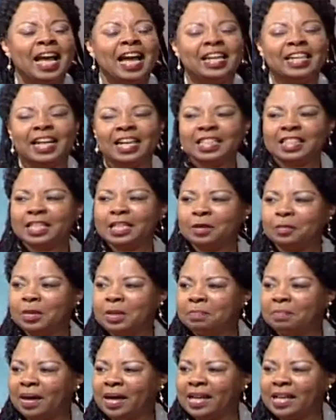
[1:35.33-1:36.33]
And I think we
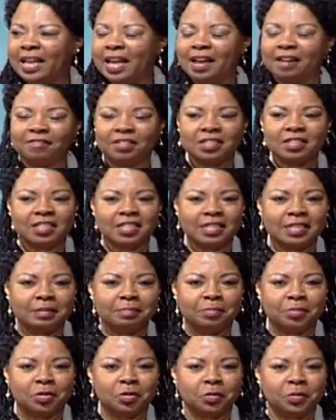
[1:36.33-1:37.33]
might have a
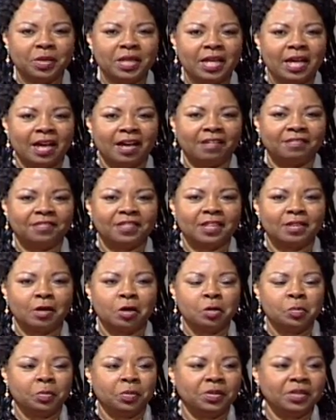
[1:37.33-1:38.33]
theme. Do we have the
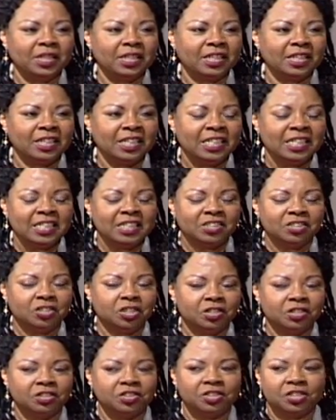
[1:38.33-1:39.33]
opening
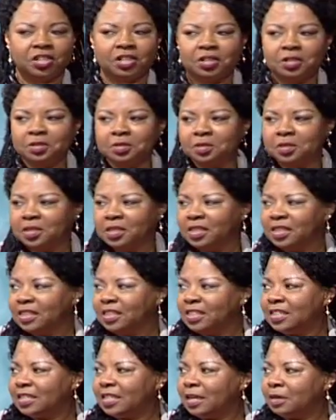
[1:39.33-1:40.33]
to the show
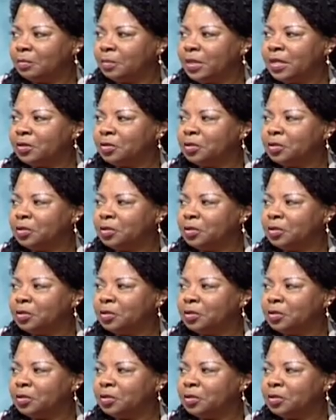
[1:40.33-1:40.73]
that we